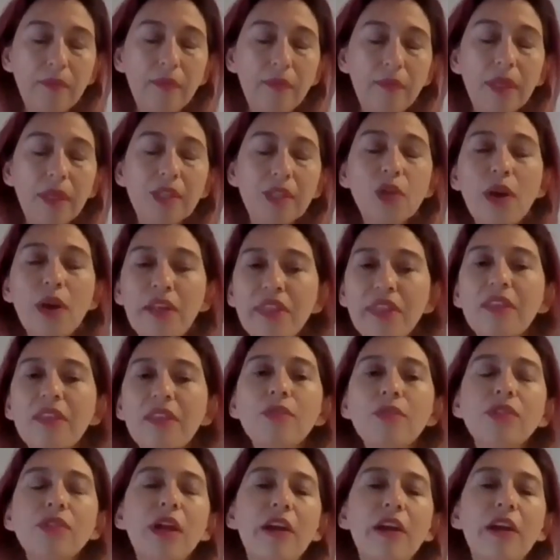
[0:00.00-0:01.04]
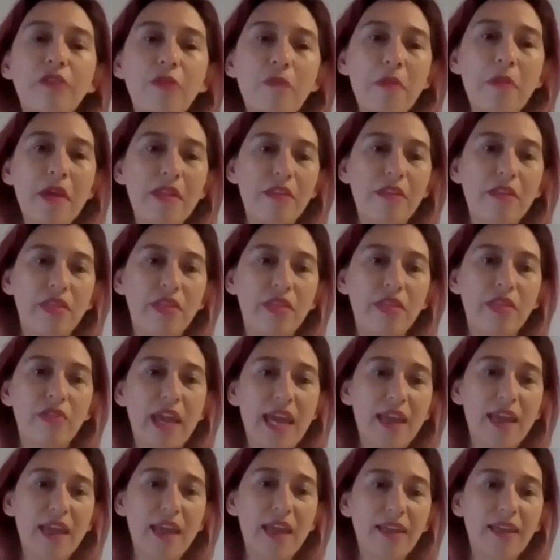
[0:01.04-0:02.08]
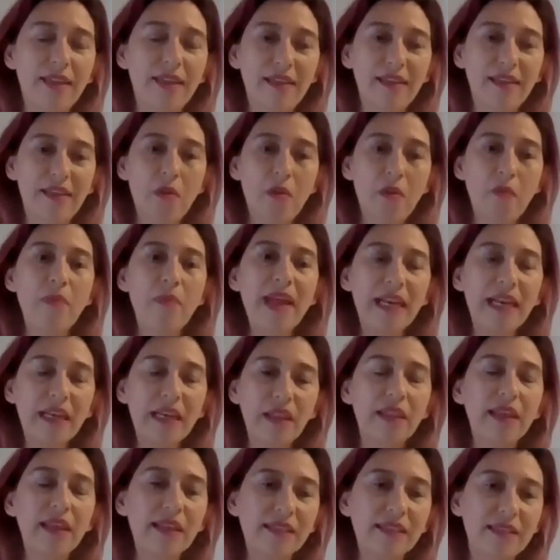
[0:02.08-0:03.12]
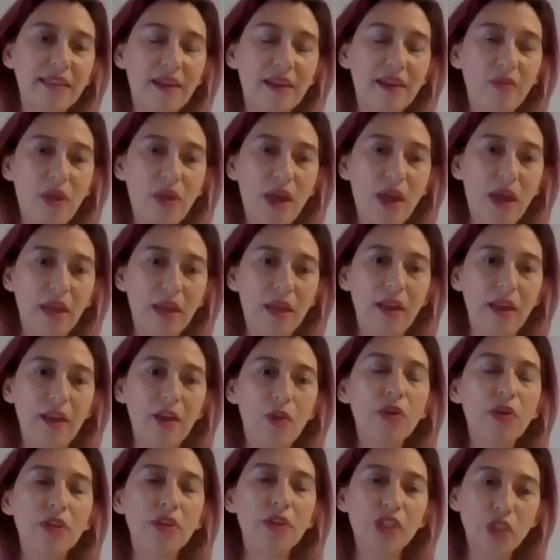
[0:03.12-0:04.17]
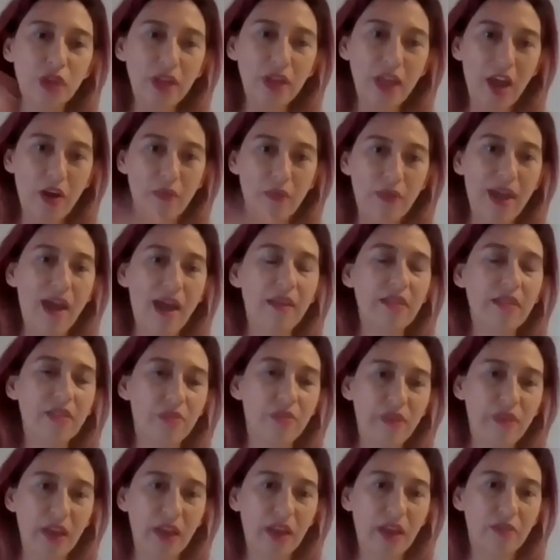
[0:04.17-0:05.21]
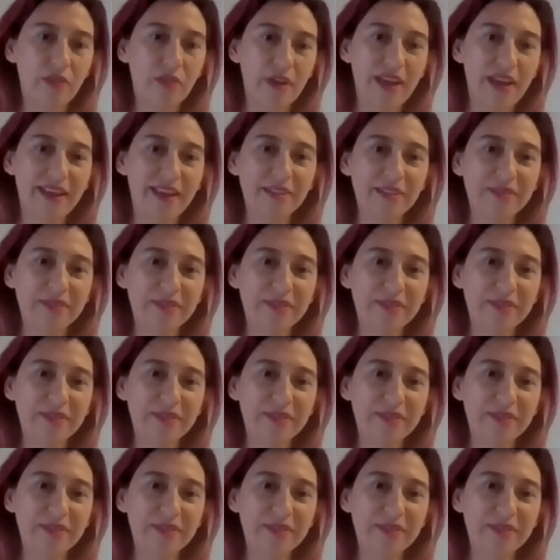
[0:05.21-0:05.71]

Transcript: So I think those are, for me, the 3 main things that a lawyer should carry out through their career.